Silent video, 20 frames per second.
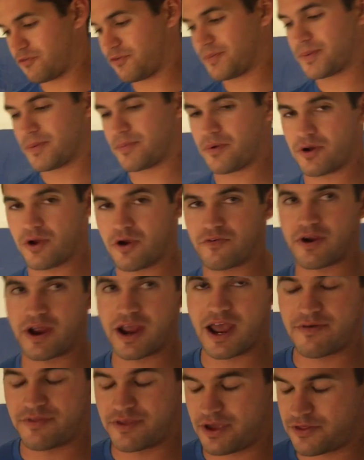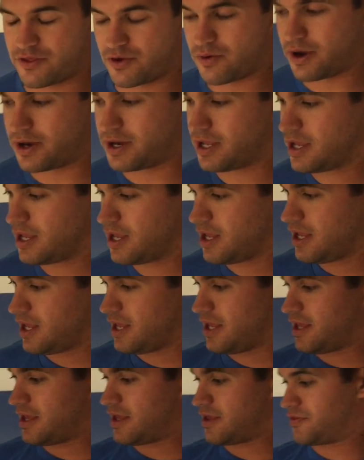I flip the board over, I have the other one.
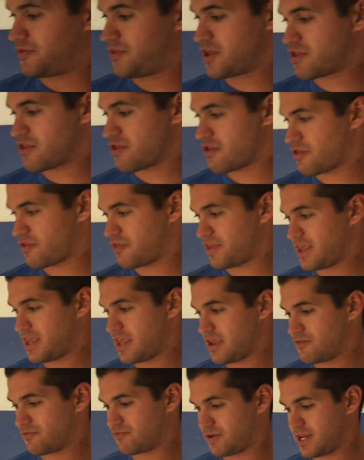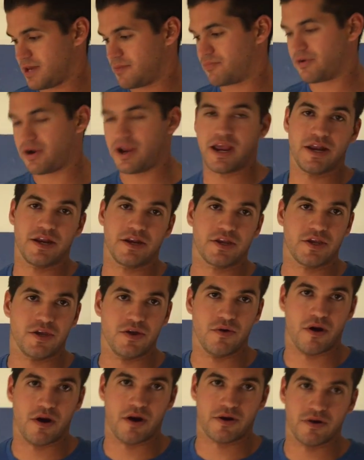This is the Reid brand
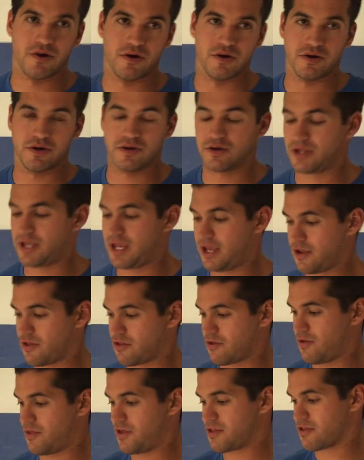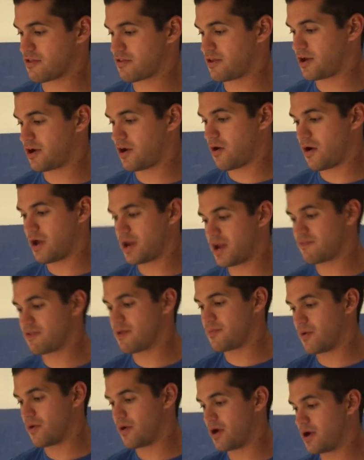QR code. Okay, so this is going to go on every
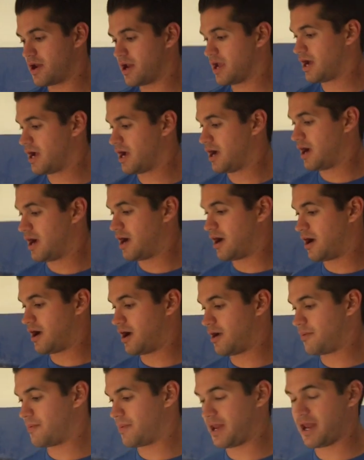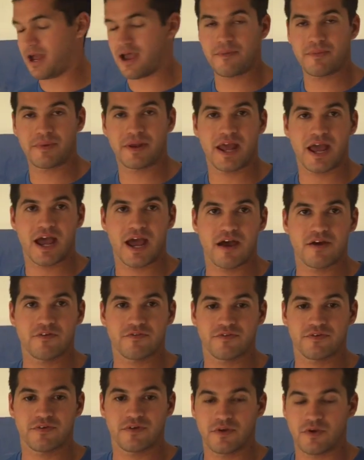board. Now I'm going to
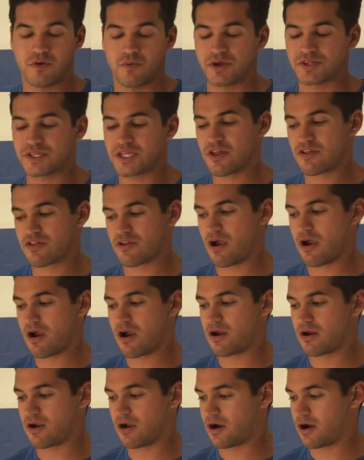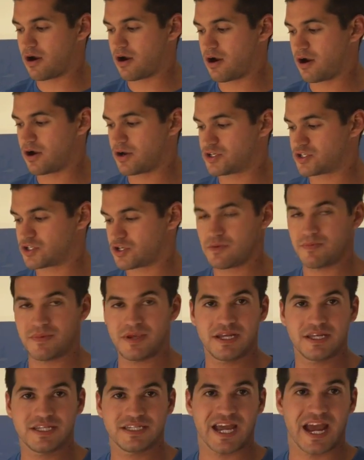have, what these are
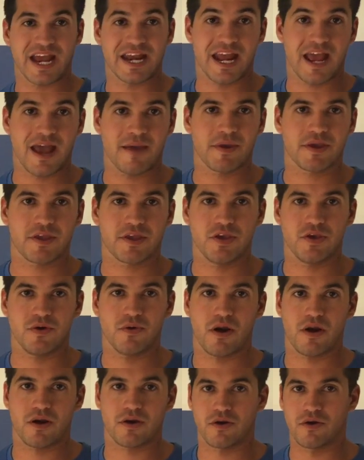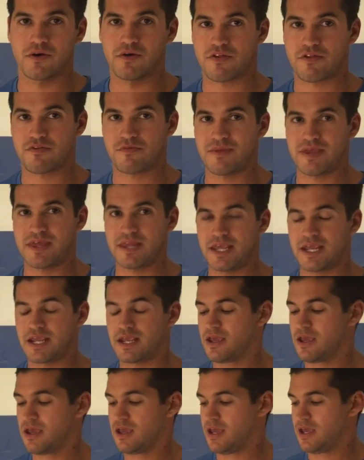German dynamic QR codes,
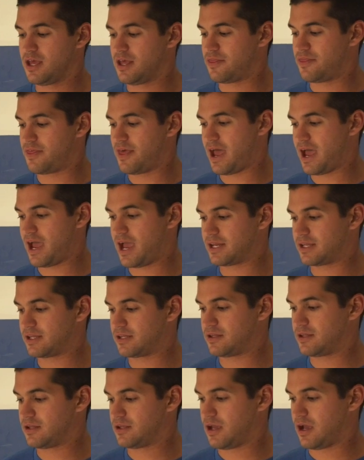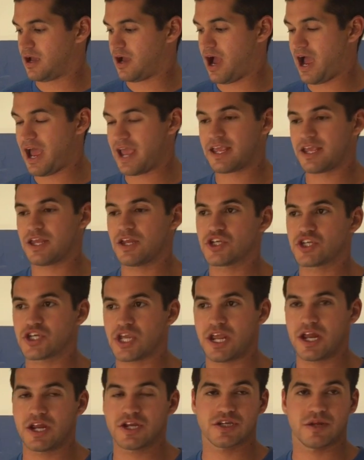meaning that I can
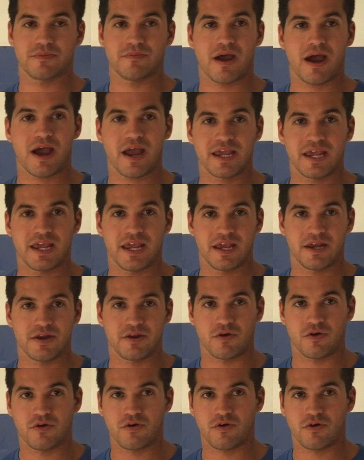change at my end,